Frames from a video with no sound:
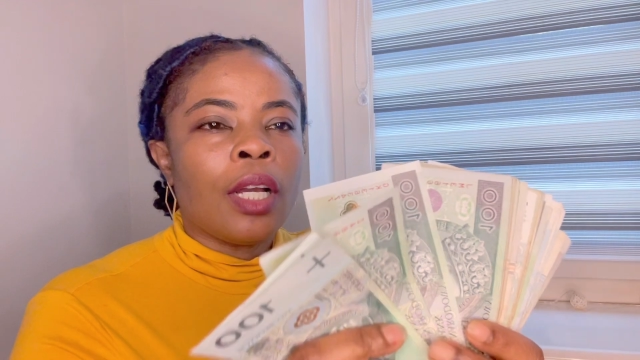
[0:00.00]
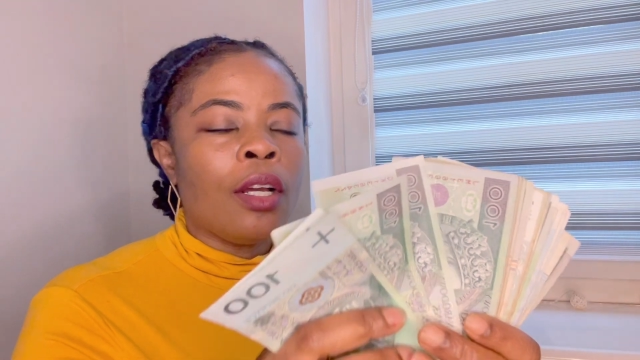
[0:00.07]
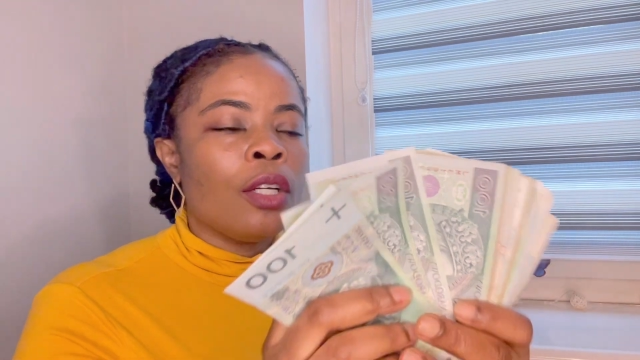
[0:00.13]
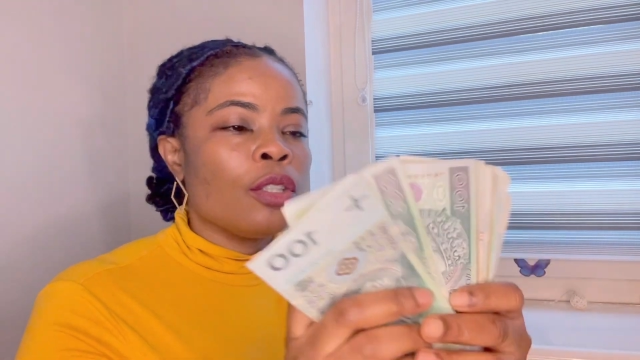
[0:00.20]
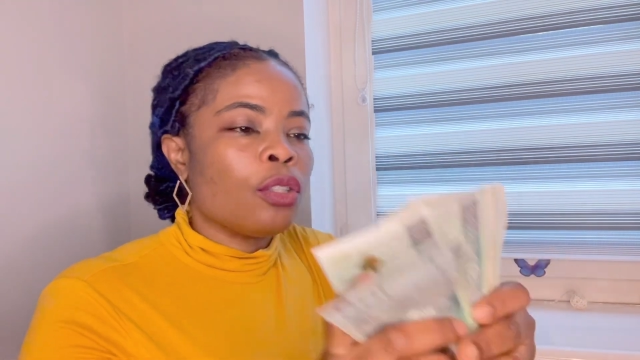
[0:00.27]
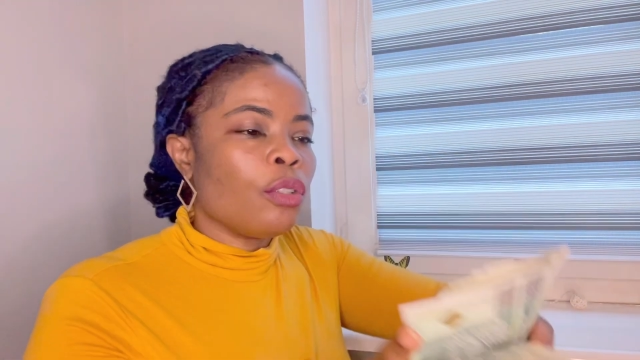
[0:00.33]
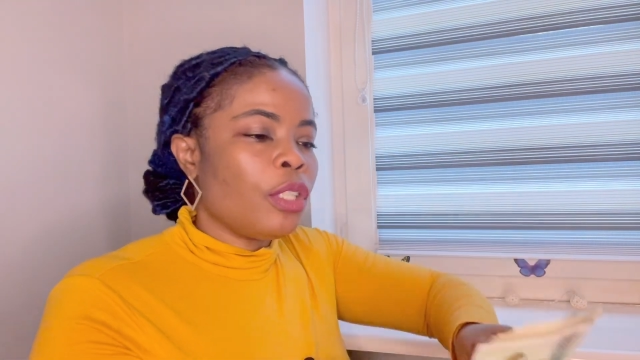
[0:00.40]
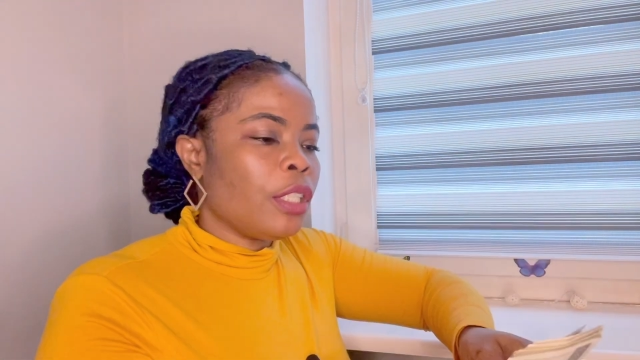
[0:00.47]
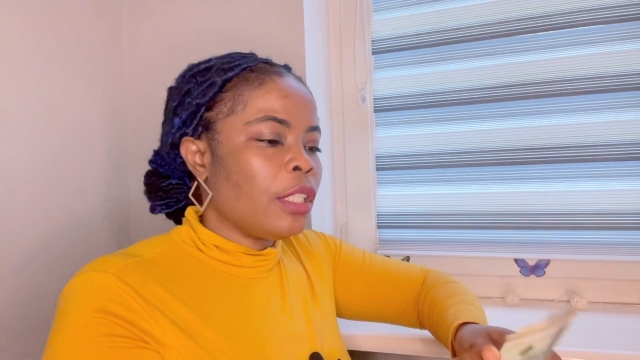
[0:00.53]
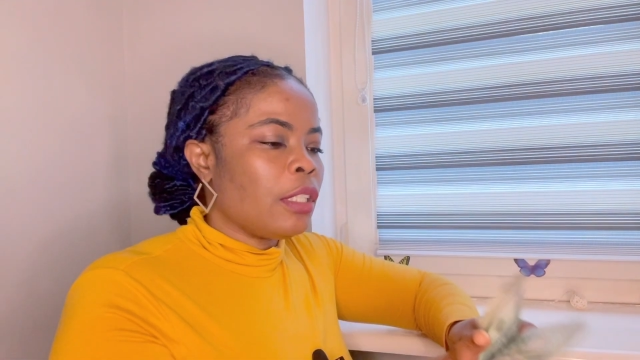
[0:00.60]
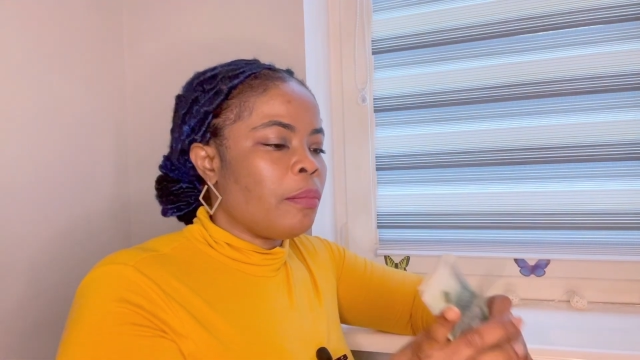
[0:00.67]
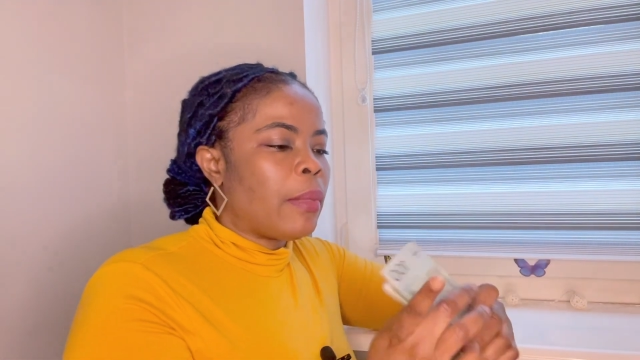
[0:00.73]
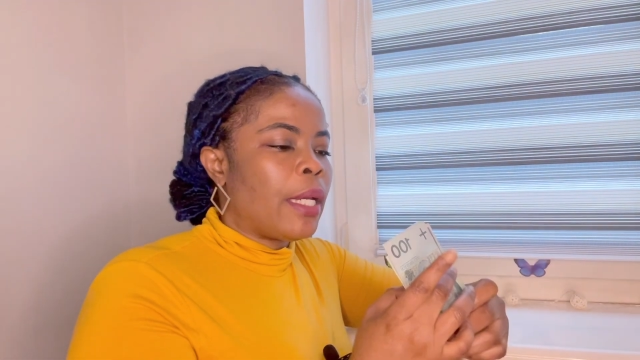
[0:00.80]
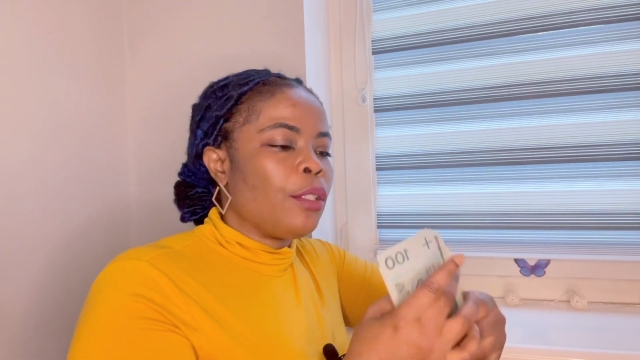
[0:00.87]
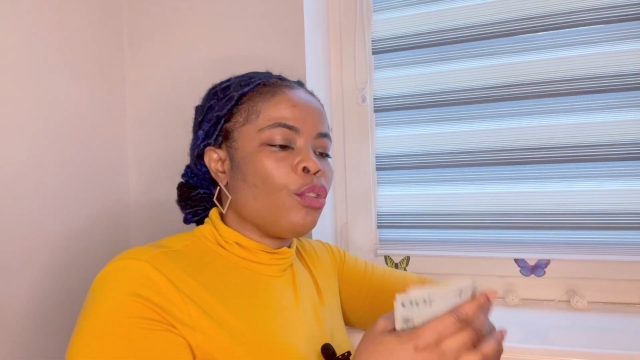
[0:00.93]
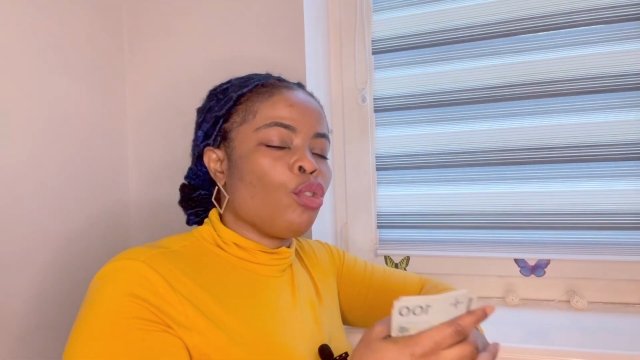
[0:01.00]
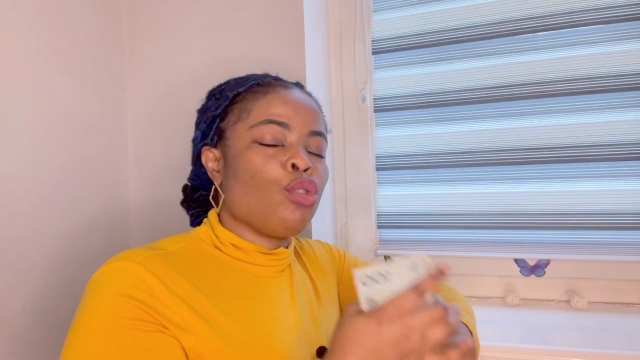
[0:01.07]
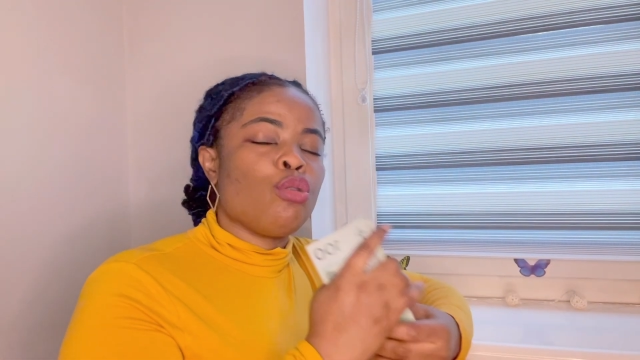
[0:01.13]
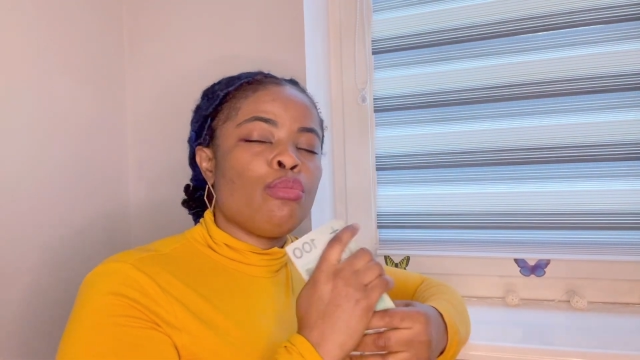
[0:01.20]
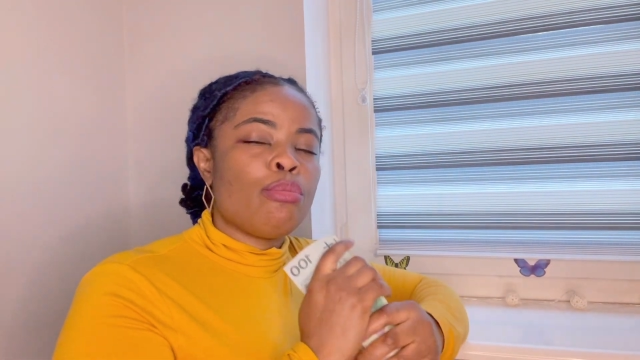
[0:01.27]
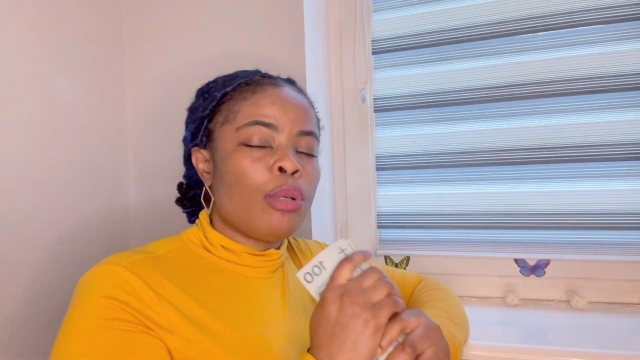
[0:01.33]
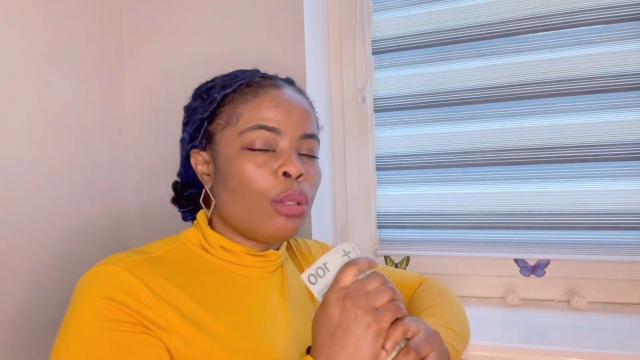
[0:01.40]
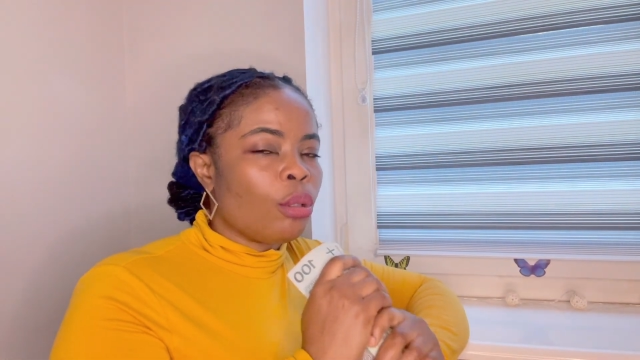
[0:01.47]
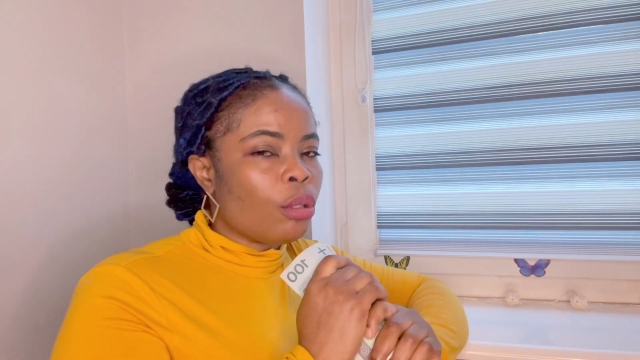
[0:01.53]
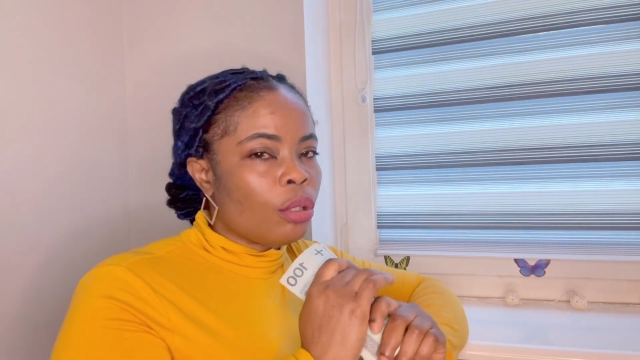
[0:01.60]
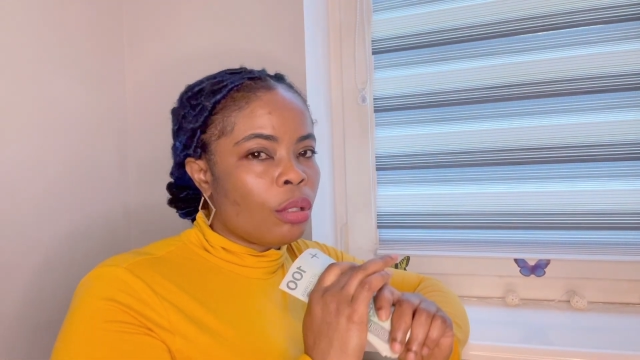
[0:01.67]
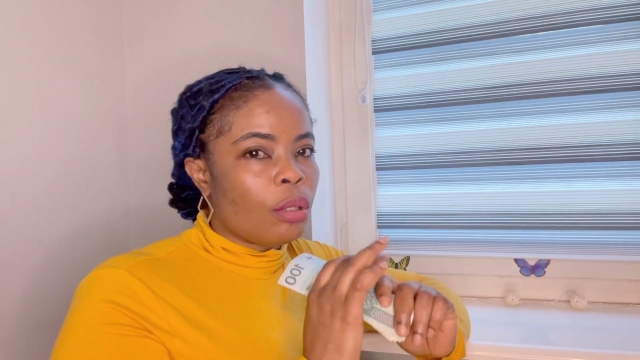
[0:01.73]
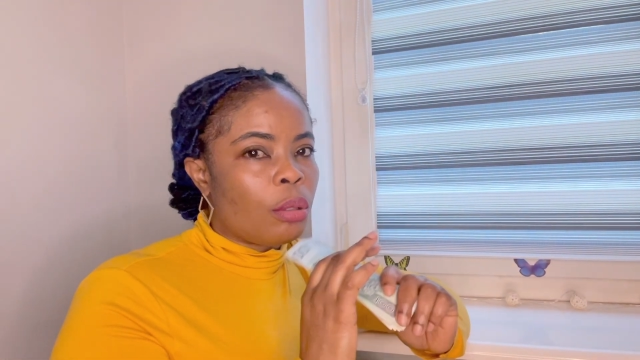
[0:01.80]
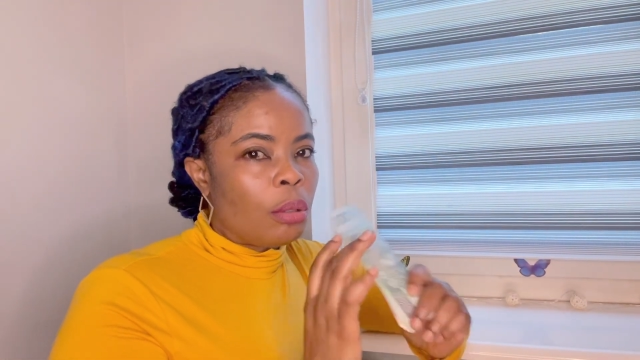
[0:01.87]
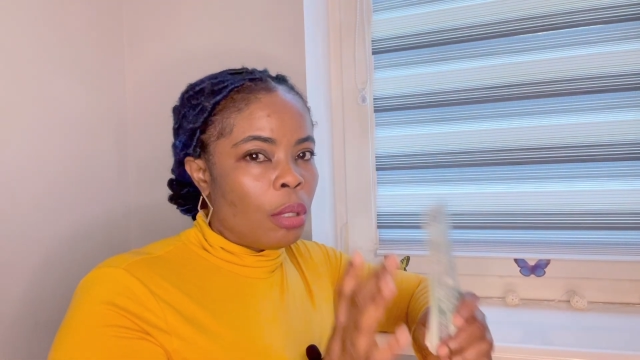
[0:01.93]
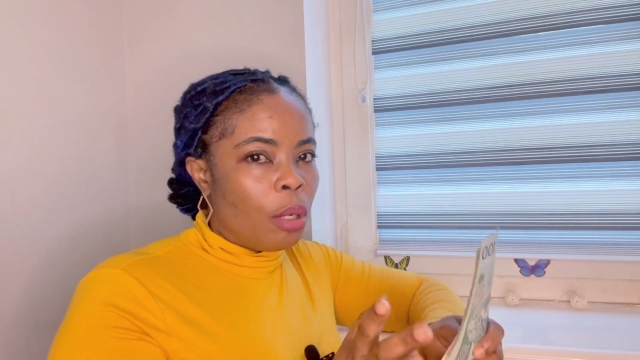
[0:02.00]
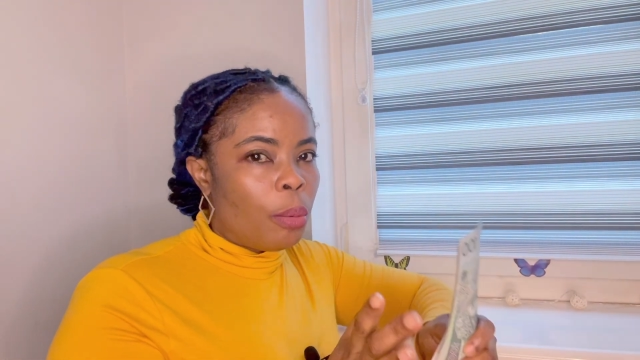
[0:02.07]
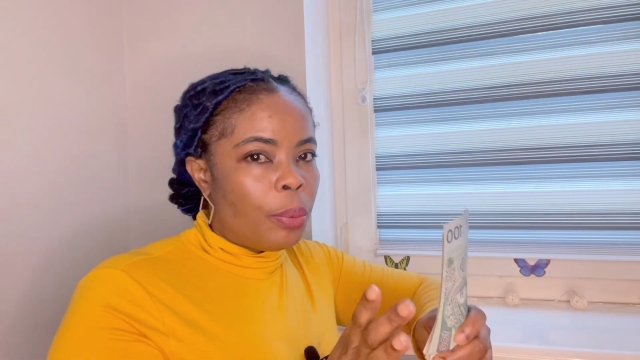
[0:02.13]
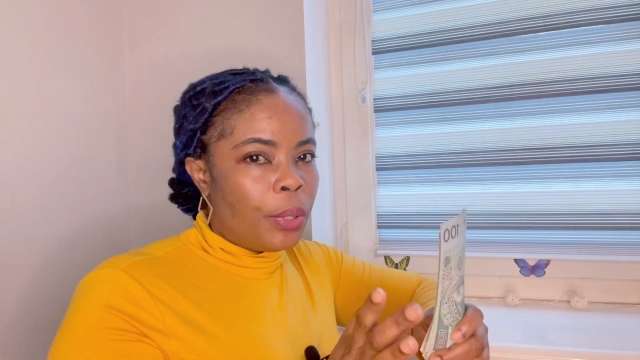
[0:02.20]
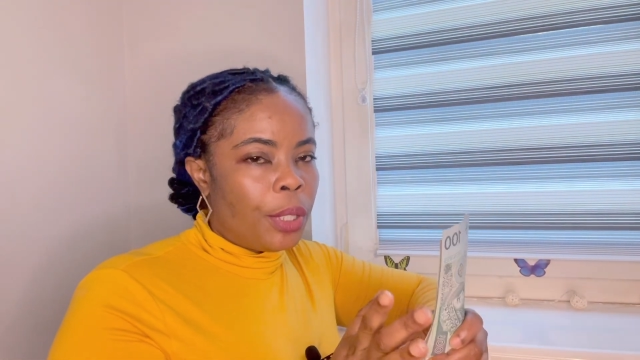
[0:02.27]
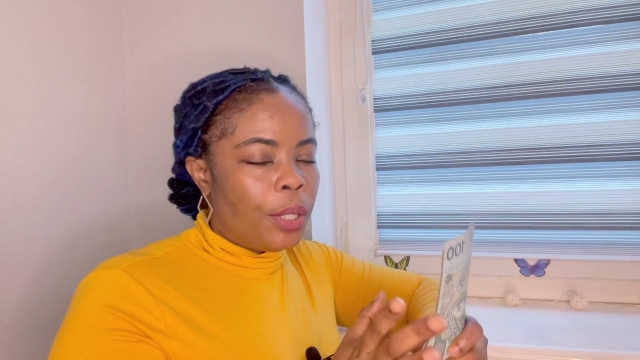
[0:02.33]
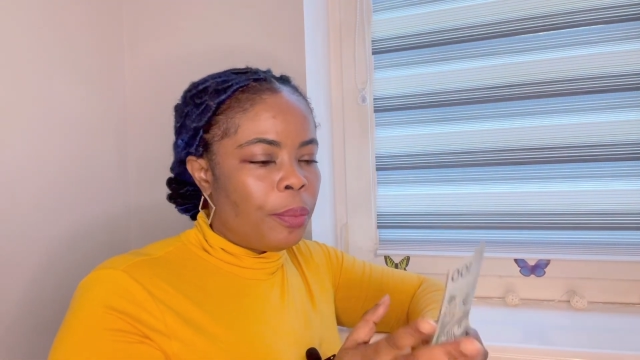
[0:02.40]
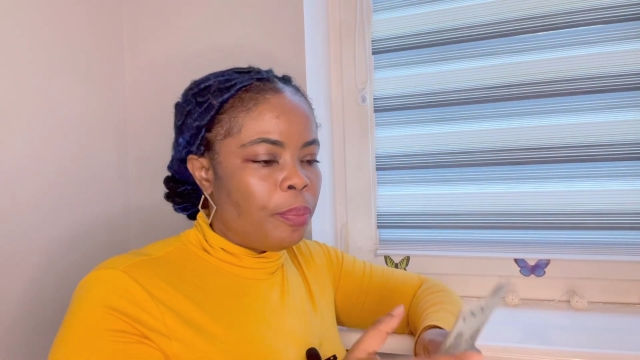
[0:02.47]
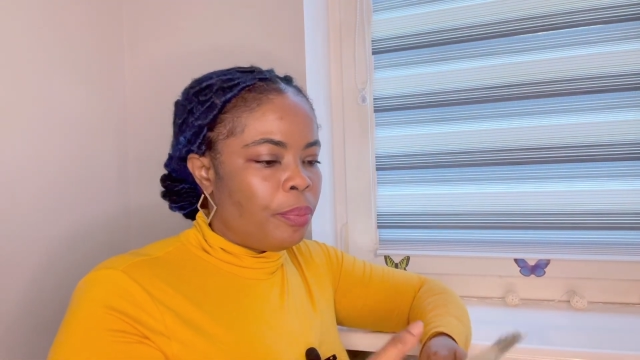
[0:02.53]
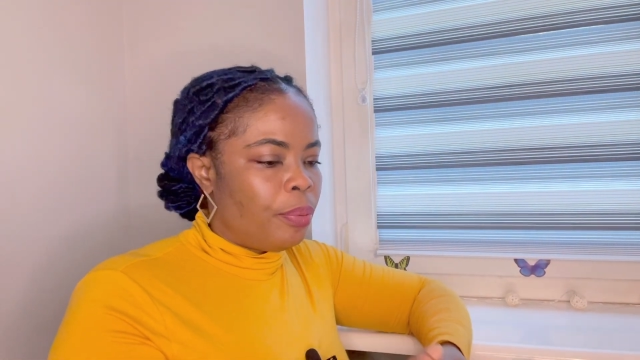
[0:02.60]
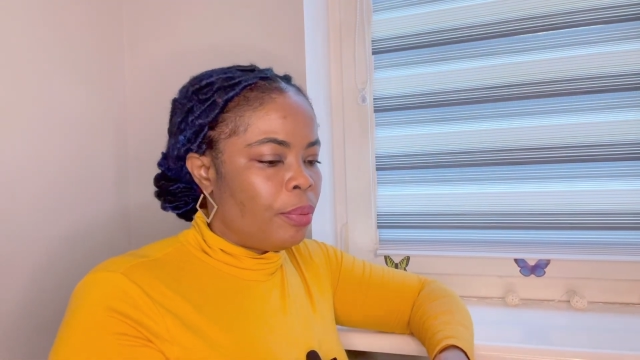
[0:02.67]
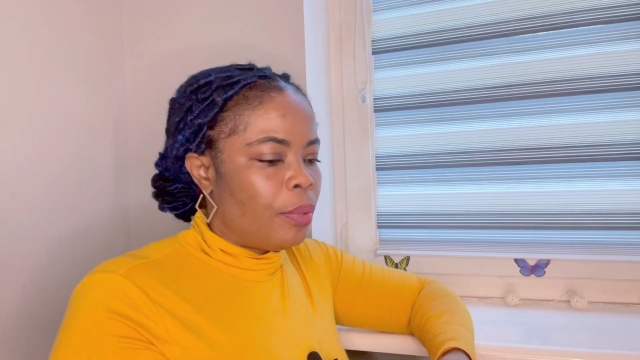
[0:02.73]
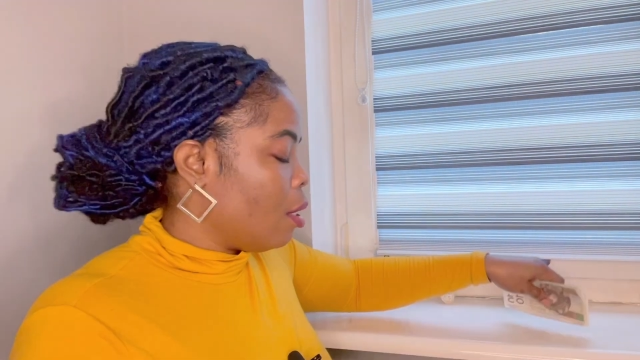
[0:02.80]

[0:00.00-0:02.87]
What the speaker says: So this is my 2-month upkeep.